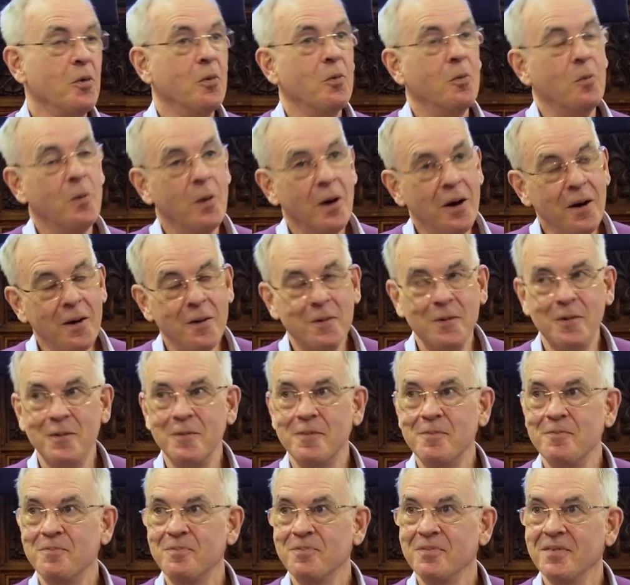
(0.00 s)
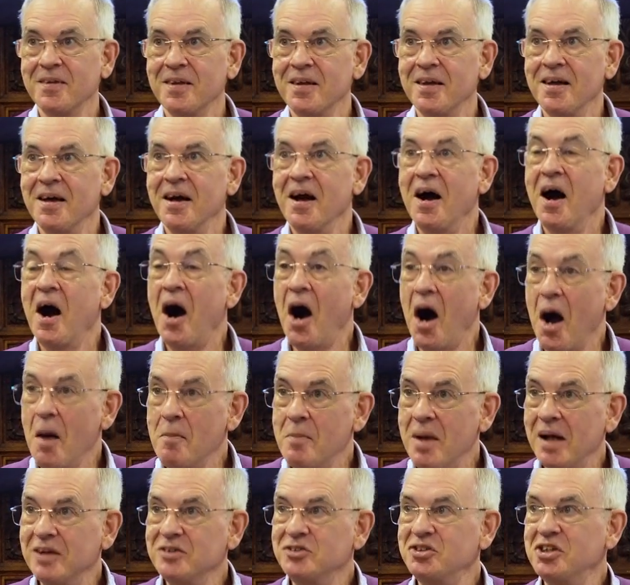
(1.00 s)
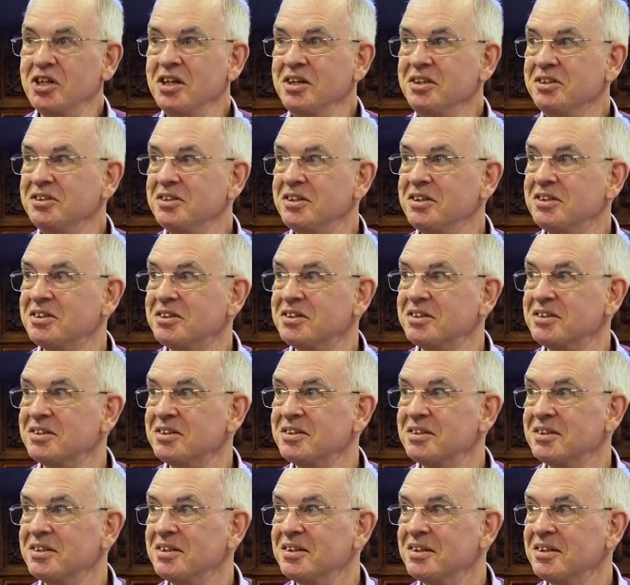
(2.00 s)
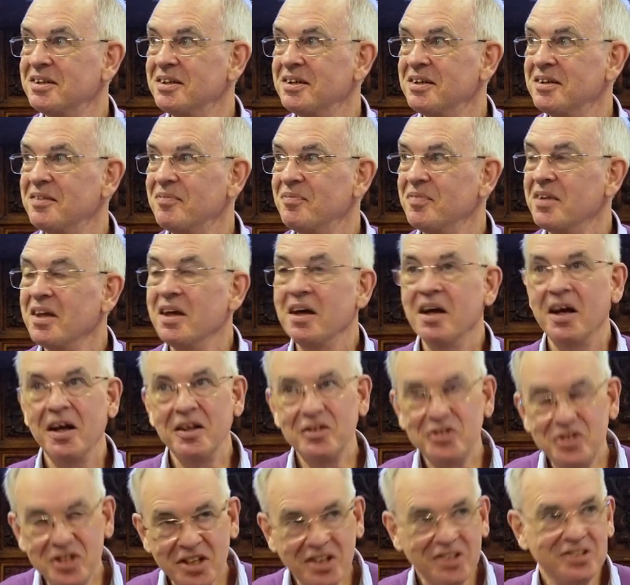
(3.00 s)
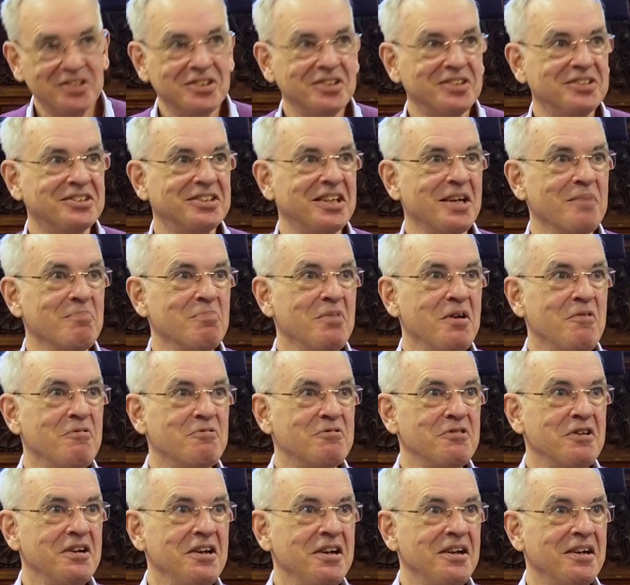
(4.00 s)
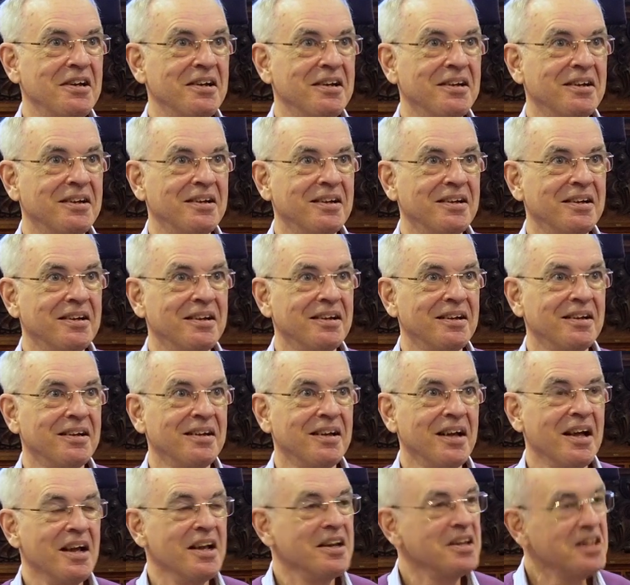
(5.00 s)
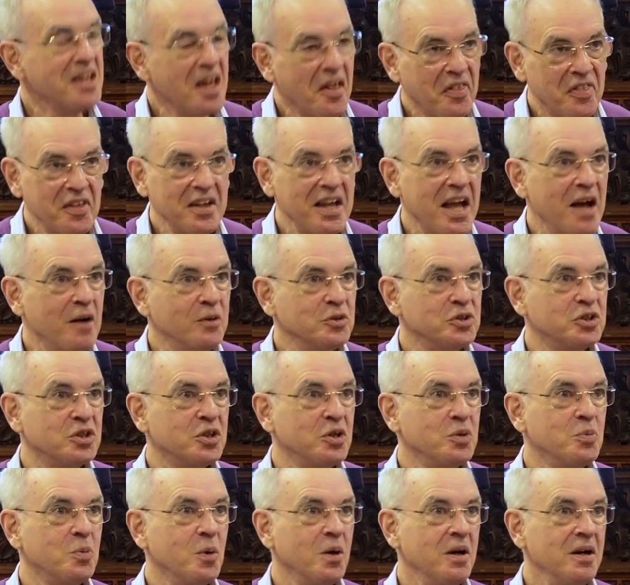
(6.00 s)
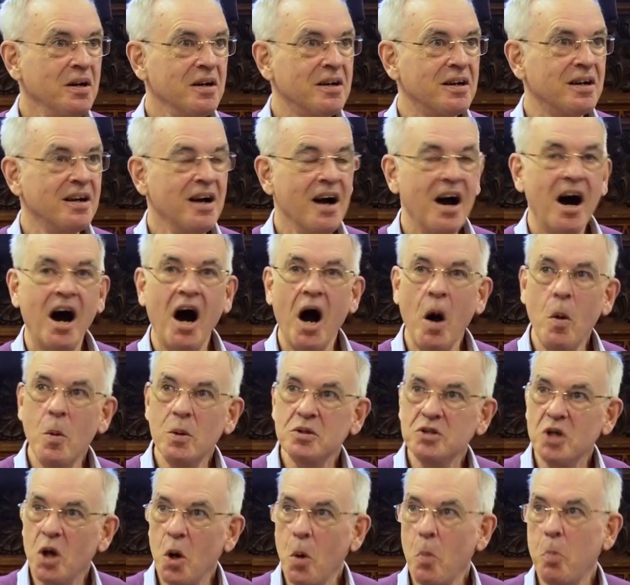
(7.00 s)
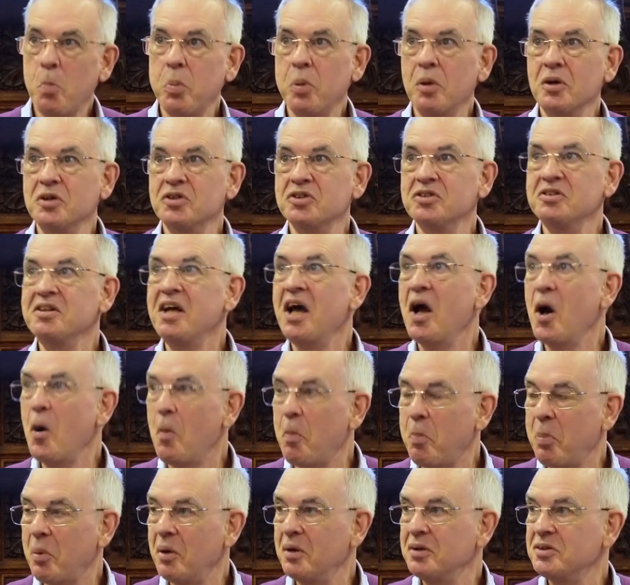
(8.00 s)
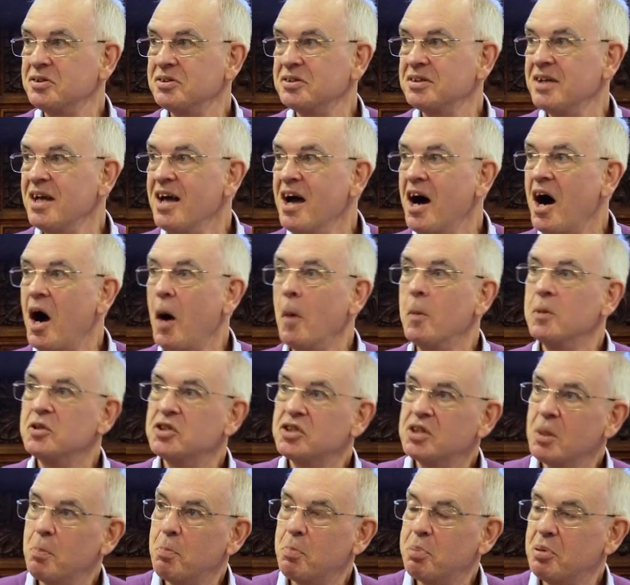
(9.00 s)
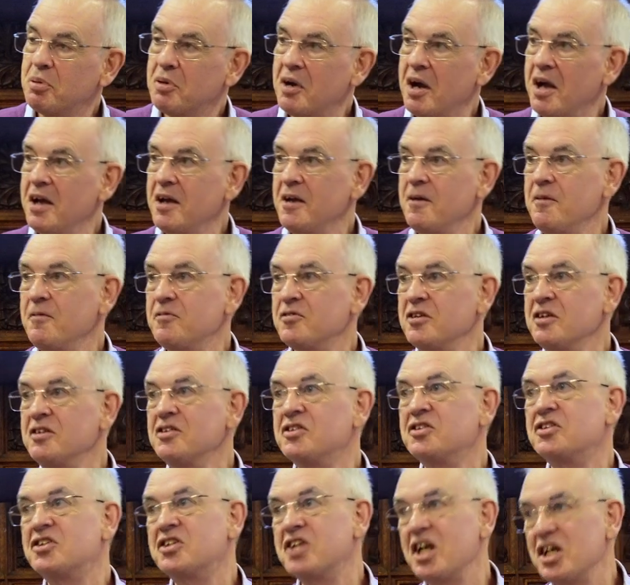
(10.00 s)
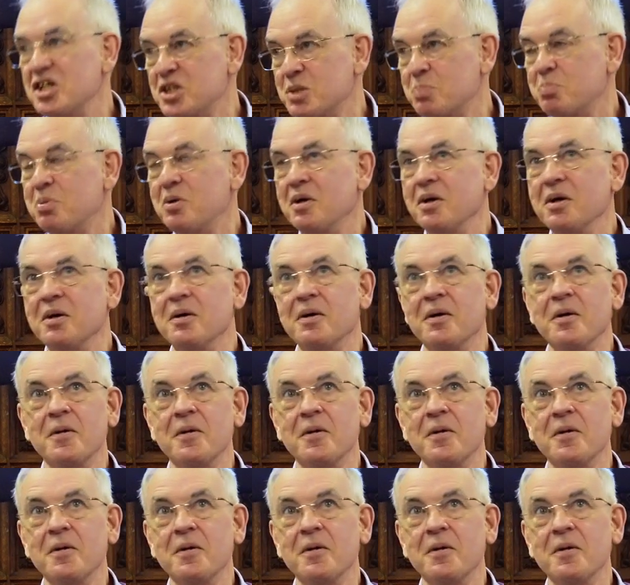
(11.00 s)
Well, I met Jesus and Jesus set me free. Nothing else could work. I was hopeless and helpless. I was depraved and desperate.